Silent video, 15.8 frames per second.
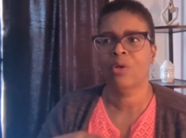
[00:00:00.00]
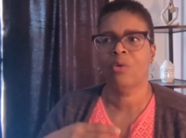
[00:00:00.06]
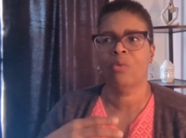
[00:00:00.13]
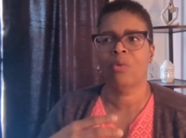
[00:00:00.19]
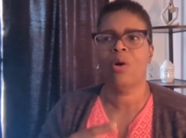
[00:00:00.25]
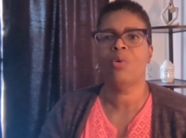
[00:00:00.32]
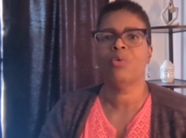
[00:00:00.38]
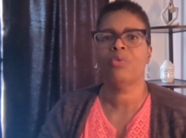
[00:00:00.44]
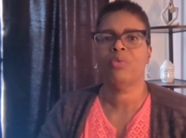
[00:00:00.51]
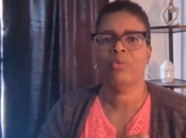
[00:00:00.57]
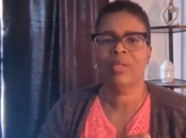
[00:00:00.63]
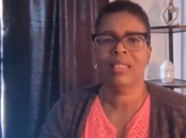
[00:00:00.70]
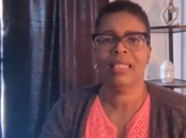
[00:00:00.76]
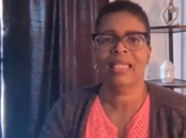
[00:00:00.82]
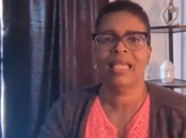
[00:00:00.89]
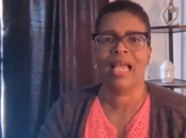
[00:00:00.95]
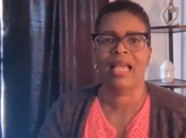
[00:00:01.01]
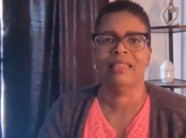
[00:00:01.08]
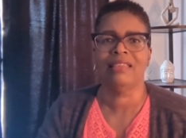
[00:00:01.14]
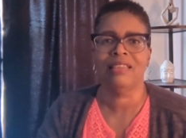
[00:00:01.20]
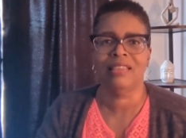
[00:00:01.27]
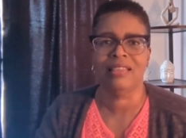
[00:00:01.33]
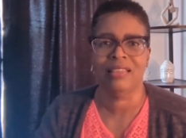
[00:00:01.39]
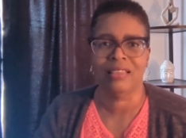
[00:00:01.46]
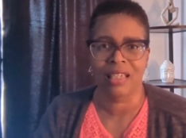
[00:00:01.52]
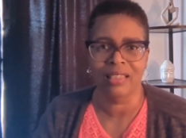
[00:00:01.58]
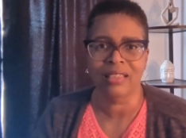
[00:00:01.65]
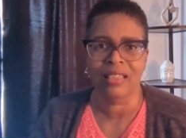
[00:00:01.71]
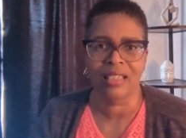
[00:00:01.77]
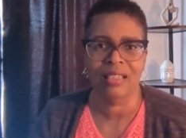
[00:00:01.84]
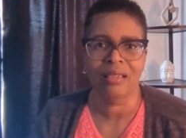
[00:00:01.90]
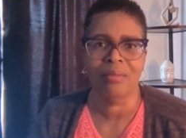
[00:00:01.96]
growth really got
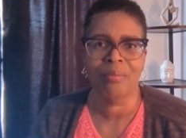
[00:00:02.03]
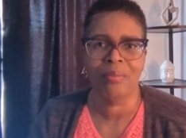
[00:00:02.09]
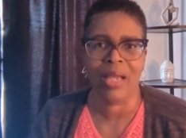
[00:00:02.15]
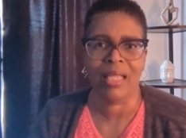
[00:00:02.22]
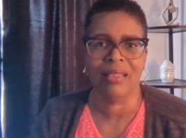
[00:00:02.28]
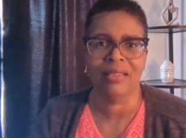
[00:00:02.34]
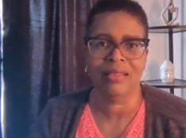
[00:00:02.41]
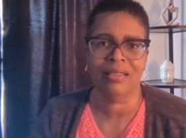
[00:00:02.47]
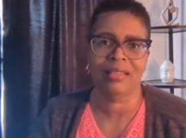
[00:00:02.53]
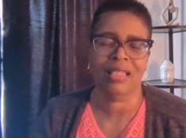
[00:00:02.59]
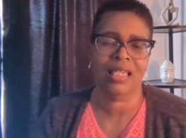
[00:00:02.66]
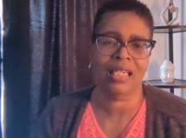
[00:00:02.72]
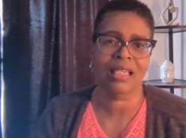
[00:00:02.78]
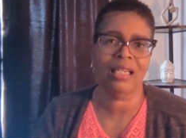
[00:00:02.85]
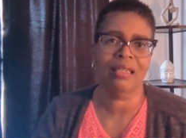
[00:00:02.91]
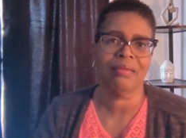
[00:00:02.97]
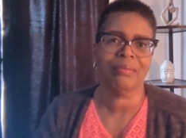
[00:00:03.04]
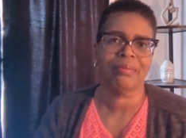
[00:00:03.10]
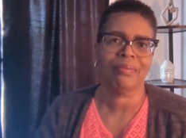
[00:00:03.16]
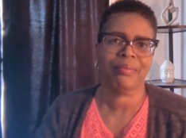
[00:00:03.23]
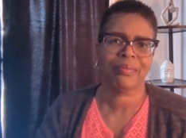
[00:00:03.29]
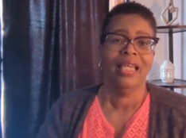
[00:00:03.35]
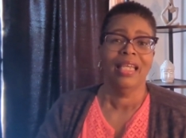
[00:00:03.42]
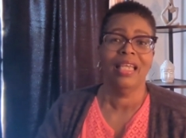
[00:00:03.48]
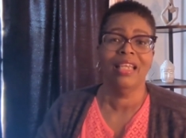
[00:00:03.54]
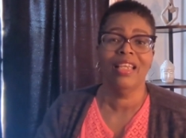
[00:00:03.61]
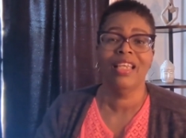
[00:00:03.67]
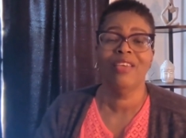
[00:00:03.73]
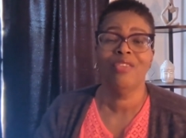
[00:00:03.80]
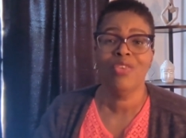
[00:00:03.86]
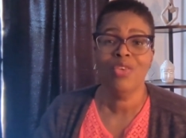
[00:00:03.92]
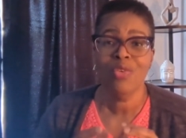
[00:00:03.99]
stunted by this thinking.
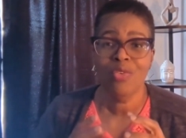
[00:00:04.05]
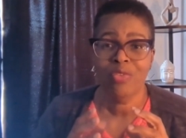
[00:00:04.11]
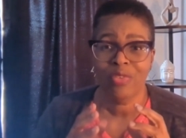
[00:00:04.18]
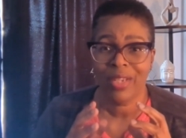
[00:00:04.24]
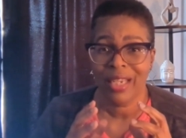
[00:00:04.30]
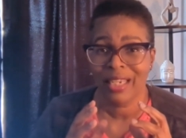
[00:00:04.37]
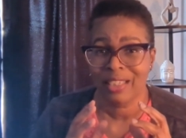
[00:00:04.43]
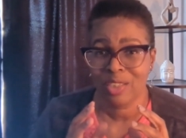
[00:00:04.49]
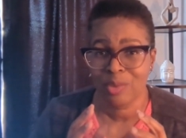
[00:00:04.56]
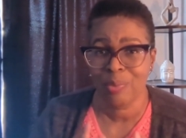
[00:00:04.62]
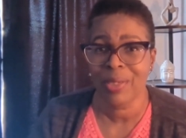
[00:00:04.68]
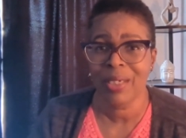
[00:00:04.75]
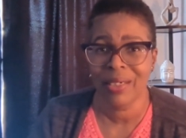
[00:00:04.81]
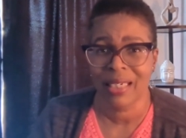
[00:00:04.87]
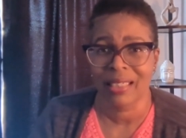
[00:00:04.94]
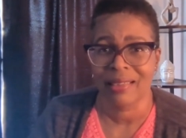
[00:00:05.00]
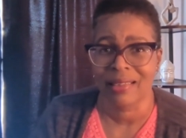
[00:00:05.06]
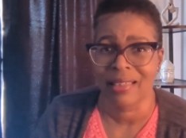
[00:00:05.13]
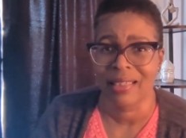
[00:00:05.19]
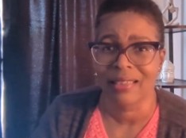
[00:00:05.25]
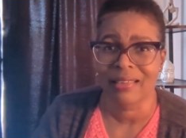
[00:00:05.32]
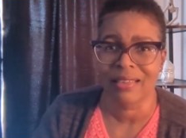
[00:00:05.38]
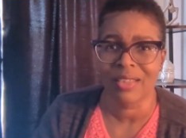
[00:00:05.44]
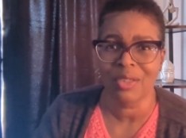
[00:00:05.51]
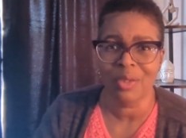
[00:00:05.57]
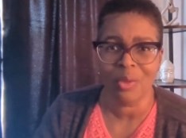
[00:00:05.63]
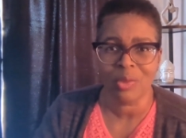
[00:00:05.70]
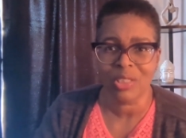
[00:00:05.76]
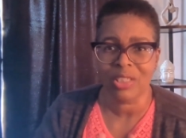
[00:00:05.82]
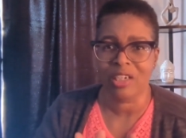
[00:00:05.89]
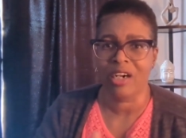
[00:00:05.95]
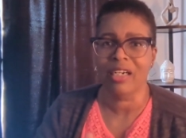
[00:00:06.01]
If you've experienced this, you
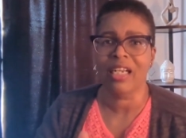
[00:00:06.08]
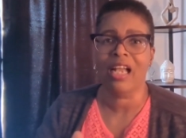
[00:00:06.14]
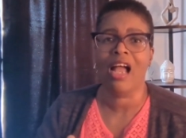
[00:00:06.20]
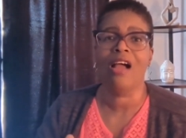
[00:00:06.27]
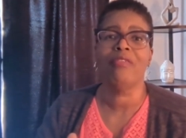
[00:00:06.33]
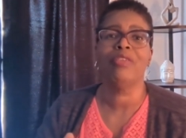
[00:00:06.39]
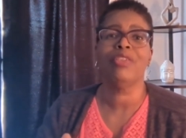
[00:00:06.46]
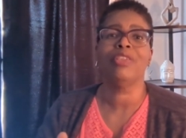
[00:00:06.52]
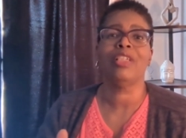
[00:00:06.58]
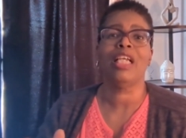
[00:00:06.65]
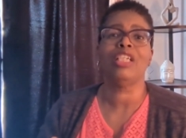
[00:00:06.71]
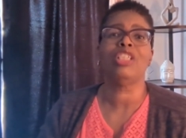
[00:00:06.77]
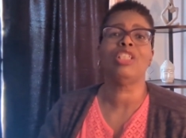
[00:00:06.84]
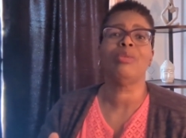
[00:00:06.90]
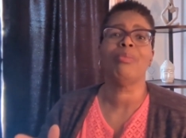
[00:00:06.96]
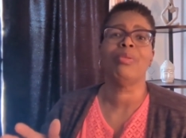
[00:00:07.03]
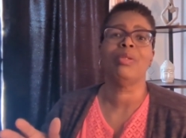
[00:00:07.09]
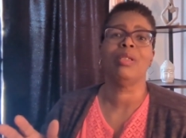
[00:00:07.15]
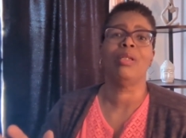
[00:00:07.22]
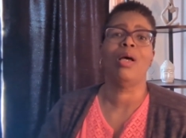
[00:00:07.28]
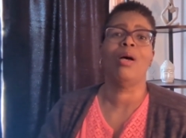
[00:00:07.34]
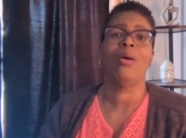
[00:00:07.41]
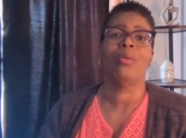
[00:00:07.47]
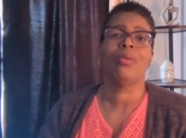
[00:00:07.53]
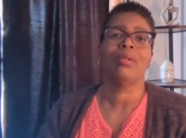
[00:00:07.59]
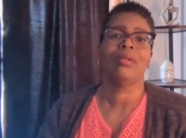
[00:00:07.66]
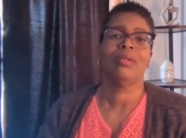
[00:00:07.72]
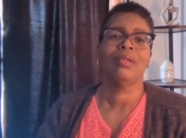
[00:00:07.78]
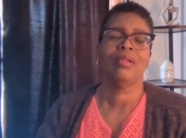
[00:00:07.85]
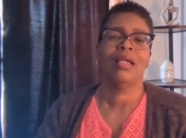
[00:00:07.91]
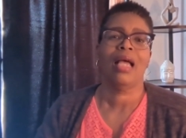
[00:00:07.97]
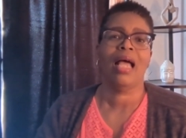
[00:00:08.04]
know, start a conversation below.
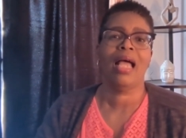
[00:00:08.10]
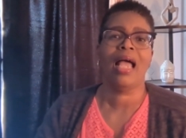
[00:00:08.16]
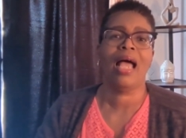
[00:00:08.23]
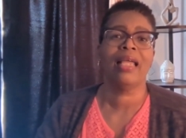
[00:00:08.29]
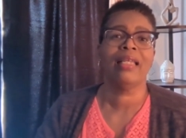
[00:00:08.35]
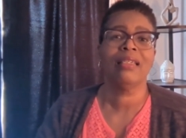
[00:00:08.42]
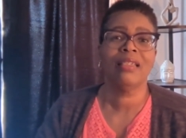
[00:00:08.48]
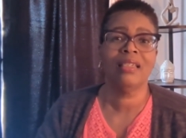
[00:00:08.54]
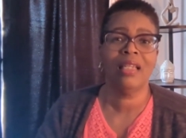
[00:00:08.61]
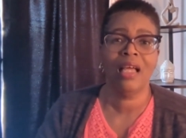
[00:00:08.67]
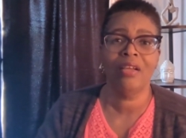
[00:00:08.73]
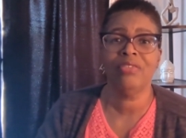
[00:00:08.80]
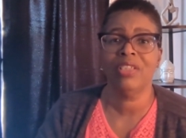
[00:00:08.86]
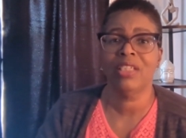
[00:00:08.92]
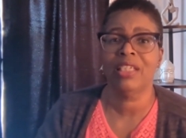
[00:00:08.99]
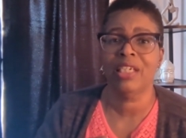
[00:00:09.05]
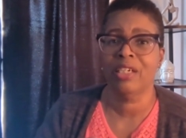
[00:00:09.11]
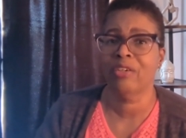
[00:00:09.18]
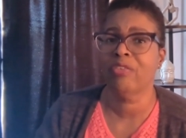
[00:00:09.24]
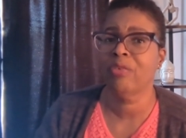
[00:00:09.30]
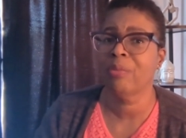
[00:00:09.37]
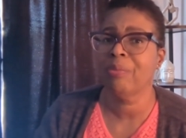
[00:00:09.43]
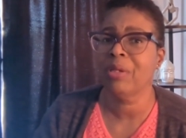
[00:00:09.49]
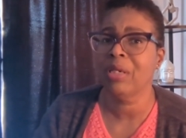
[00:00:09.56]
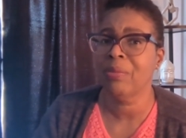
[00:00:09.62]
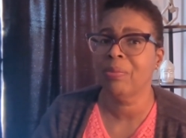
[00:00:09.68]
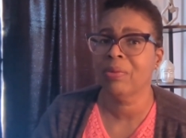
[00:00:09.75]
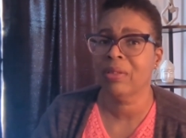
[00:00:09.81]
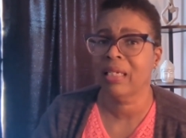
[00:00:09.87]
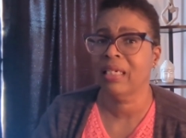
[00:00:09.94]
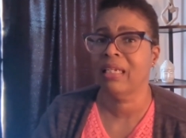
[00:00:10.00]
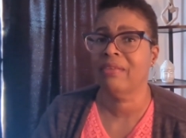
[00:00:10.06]
I love to hear from
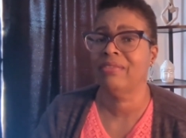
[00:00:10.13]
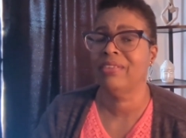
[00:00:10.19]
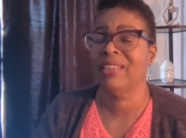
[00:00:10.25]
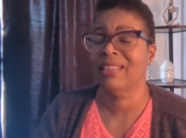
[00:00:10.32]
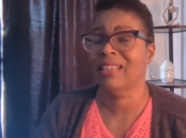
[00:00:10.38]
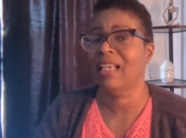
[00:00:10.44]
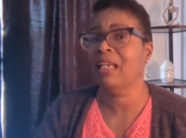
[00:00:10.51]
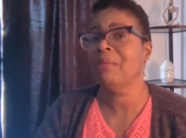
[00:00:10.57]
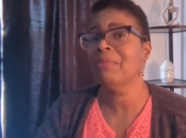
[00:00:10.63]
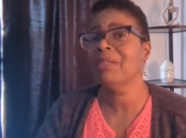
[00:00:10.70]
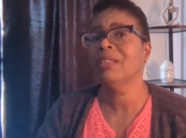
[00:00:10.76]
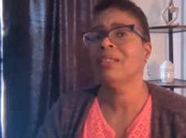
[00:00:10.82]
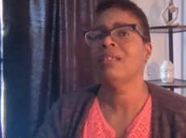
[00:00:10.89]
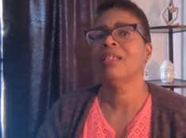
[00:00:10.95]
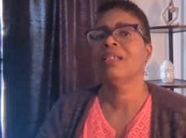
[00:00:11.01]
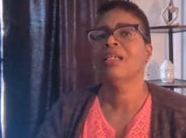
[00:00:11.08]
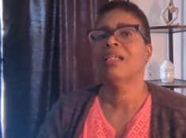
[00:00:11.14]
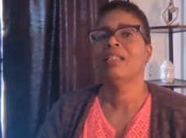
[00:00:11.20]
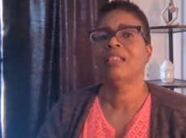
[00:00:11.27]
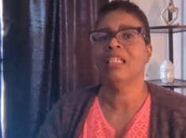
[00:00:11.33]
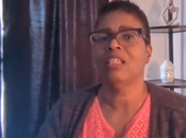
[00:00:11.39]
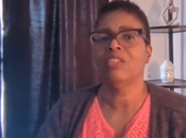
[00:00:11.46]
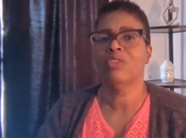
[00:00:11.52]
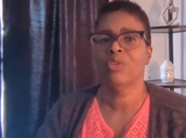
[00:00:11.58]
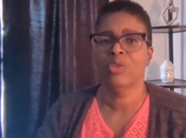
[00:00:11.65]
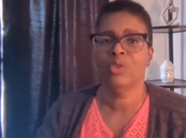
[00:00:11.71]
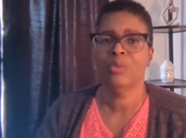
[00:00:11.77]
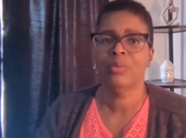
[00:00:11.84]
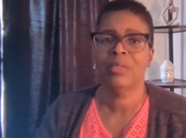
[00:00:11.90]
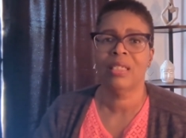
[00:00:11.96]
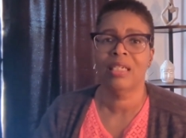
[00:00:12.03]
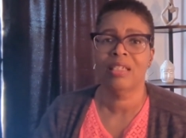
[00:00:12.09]
people that have escaped these
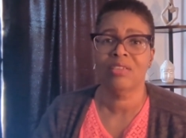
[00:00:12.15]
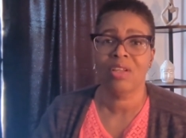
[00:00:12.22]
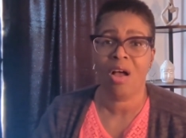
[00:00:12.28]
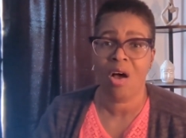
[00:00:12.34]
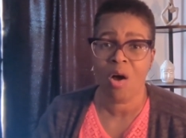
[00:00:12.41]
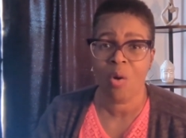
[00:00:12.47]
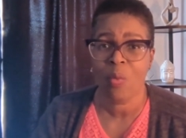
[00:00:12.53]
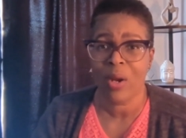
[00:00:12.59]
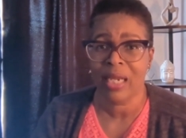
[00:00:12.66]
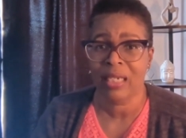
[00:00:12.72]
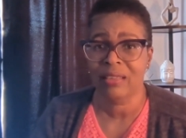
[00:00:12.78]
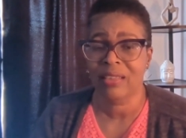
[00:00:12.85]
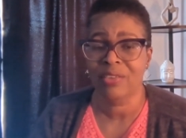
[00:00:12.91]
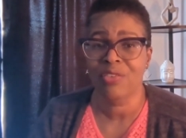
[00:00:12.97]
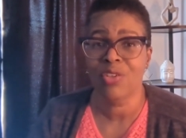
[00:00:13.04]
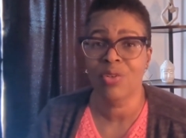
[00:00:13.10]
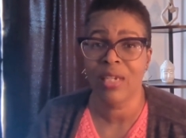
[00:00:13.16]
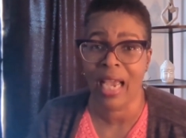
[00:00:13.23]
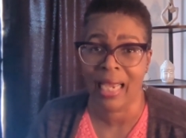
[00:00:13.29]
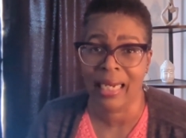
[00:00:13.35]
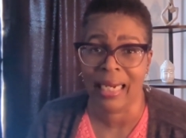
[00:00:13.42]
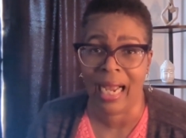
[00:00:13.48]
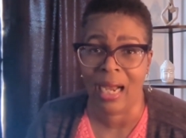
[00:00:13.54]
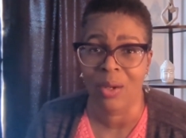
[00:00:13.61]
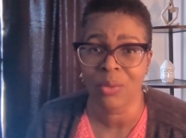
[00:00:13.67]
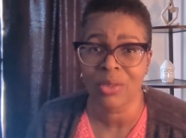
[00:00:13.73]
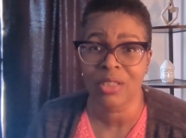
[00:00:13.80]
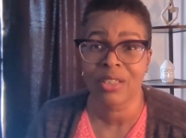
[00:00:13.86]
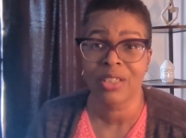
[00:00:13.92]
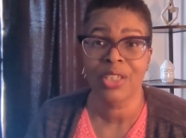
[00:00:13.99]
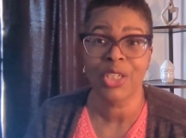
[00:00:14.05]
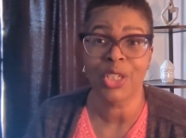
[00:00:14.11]
groups. And as always, if you got
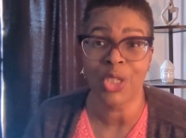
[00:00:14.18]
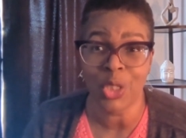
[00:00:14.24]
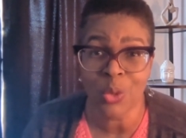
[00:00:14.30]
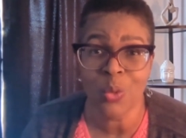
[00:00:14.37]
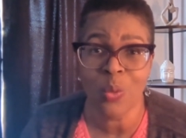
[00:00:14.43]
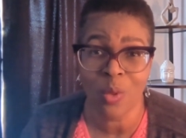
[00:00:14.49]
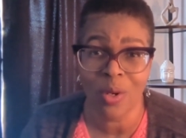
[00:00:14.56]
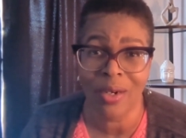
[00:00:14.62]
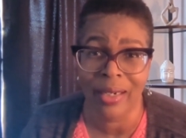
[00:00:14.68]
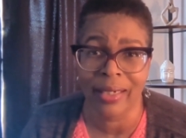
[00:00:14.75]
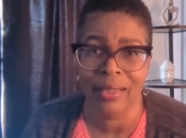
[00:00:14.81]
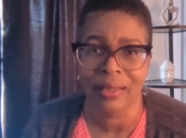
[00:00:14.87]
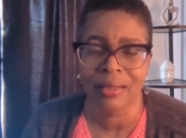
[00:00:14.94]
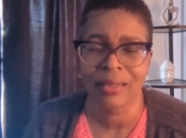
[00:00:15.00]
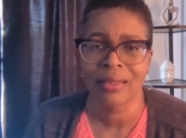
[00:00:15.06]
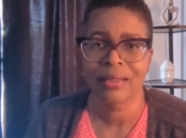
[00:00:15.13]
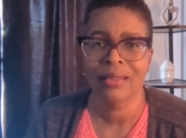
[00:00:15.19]
out, you won.